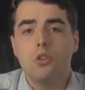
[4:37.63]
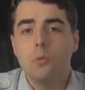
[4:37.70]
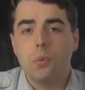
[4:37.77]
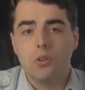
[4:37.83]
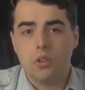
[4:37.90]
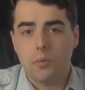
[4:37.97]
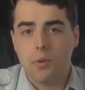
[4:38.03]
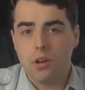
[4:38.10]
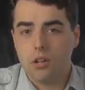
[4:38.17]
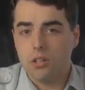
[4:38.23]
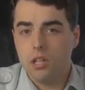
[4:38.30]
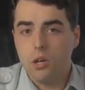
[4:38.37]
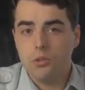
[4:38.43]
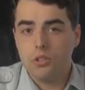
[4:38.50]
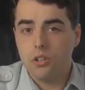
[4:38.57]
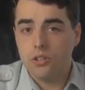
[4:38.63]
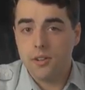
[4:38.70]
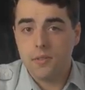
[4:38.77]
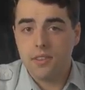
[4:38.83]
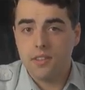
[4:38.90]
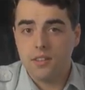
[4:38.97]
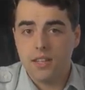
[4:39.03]
super tuberculosis
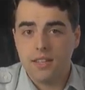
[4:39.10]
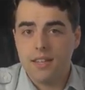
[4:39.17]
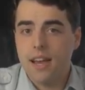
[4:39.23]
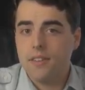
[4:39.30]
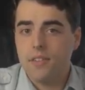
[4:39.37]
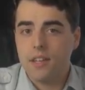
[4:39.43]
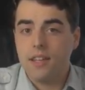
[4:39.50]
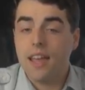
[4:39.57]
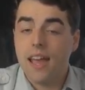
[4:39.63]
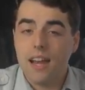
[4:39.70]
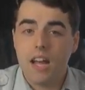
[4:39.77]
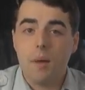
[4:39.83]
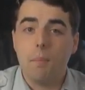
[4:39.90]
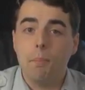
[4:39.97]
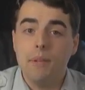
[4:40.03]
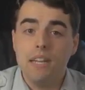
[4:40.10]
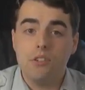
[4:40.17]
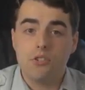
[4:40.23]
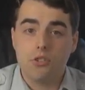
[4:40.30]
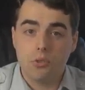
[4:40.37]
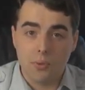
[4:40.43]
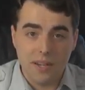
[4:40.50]
and everything like that that cannot
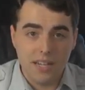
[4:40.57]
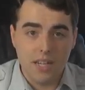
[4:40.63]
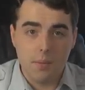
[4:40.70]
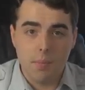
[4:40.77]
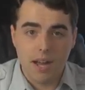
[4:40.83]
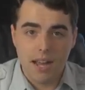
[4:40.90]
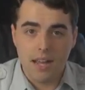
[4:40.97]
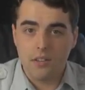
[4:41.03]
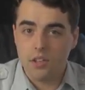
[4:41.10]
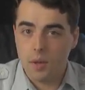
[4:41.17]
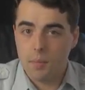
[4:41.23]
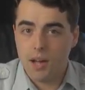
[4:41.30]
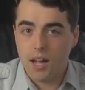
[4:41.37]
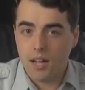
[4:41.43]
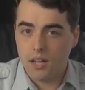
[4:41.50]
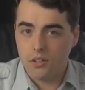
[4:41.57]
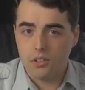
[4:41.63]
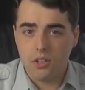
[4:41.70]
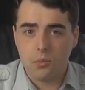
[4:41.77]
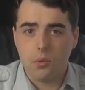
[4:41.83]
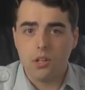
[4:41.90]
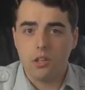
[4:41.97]
be treated by
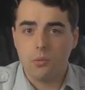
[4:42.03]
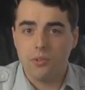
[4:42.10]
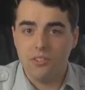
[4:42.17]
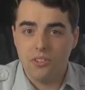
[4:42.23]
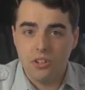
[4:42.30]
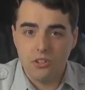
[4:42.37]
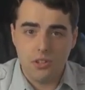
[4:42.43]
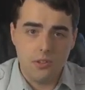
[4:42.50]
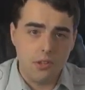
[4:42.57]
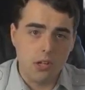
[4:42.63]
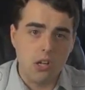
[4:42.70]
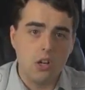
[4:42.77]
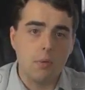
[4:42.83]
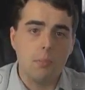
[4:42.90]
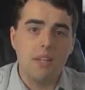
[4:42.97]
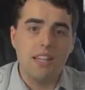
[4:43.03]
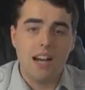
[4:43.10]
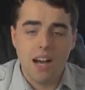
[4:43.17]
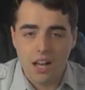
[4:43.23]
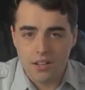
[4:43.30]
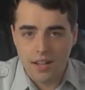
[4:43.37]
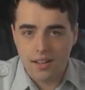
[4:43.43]
antibiotics. That's why they're resistant. They're going
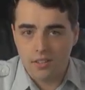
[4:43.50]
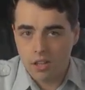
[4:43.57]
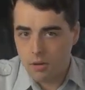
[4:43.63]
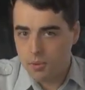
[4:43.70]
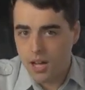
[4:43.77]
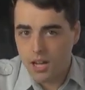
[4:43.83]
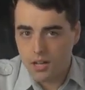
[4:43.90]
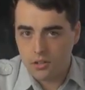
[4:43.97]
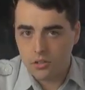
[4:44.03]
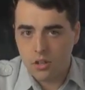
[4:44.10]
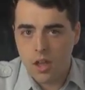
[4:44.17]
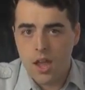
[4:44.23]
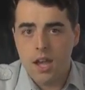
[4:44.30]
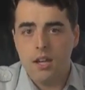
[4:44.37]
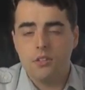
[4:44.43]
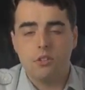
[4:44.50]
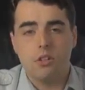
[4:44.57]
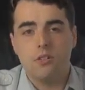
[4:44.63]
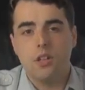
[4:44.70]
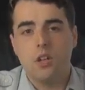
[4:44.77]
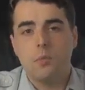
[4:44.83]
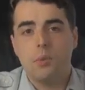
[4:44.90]
beyond antibiotics.
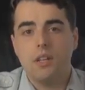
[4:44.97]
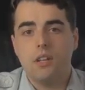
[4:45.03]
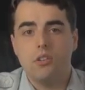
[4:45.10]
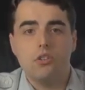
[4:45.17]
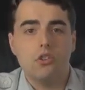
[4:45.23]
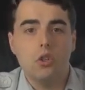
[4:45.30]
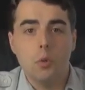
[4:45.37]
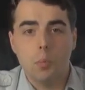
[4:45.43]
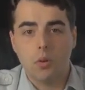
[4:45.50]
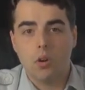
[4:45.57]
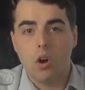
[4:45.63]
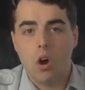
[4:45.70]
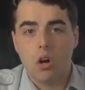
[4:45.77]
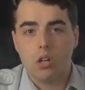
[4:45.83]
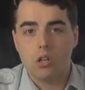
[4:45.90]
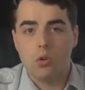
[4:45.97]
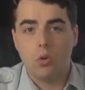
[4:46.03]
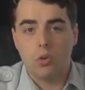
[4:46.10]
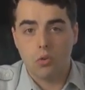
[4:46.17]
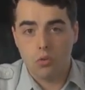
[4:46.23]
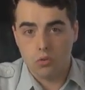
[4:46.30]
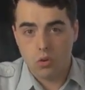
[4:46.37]
They're developing these super
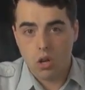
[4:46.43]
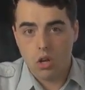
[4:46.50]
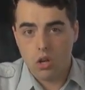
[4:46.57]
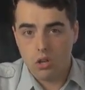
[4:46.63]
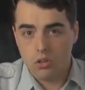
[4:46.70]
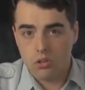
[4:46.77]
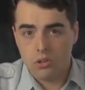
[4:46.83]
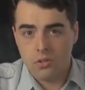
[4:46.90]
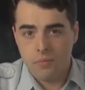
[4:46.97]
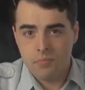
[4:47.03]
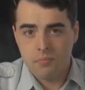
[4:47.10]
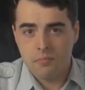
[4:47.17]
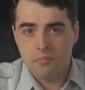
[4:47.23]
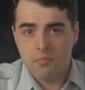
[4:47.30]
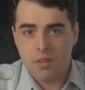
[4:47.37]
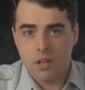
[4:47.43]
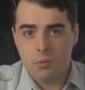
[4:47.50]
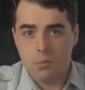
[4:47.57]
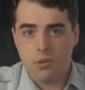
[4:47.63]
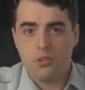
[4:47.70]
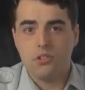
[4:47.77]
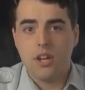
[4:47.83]
hardcore drugs
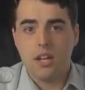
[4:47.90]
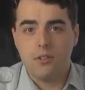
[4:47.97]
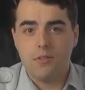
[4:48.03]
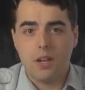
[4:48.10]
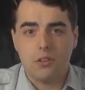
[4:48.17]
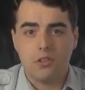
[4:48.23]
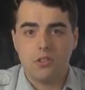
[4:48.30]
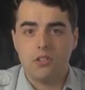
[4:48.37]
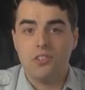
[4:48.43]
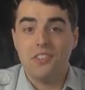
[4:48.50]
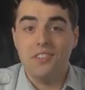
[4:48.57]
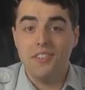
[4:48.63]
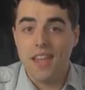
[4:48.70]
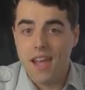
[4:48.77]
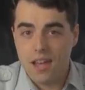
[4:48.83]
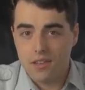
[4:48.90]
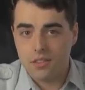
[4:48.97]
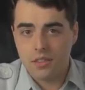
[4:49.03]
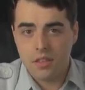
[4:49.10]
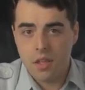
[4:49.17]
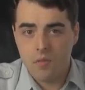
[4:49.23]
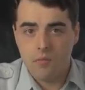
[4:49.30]
with side effects such as
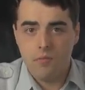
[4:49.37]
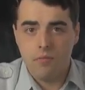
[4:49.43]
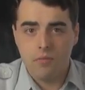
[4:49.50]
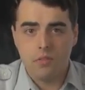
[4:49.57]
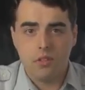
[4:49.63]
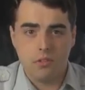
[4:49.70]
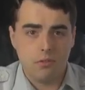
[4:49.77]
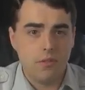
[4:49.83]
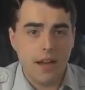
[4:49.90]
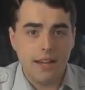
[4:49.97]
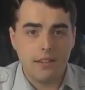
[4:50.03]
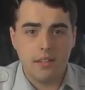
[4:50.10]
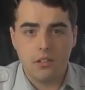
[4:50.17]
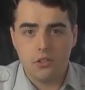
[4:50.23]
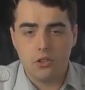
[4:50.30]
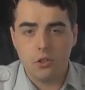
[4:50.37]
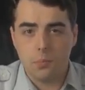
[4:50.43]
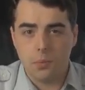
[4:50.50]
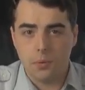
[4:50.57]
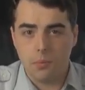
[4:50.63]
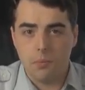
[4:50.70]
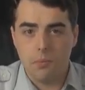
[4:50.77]
death to fight these
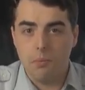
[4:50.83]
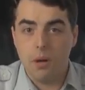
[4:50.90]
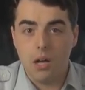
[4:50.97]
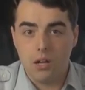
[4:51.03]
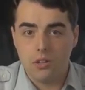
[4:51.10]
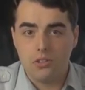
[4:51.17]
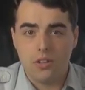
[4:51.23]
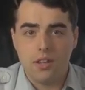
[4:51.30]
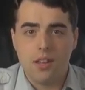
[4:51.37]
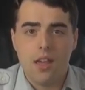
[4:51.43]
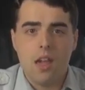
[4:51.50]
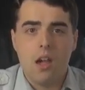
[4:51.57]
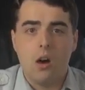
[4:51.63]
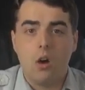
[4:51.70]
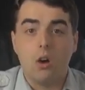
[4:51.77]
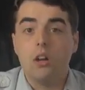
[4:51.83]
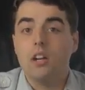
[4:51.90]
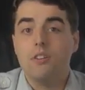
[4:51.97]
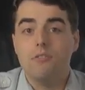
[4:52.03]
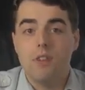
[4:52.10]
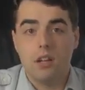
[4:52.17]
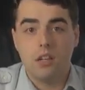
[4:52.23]
super bugs that
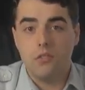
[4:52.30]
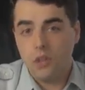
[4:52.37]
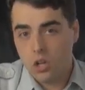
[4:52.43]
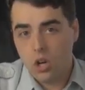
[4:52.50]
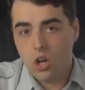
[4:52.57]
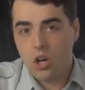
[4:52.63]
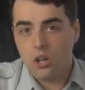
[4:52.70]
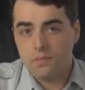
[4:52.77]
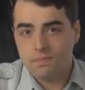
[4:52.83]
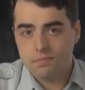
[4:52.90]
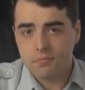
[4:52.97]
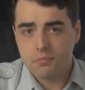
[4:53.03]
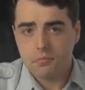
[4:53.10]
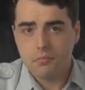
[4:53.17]
aren't effective at all.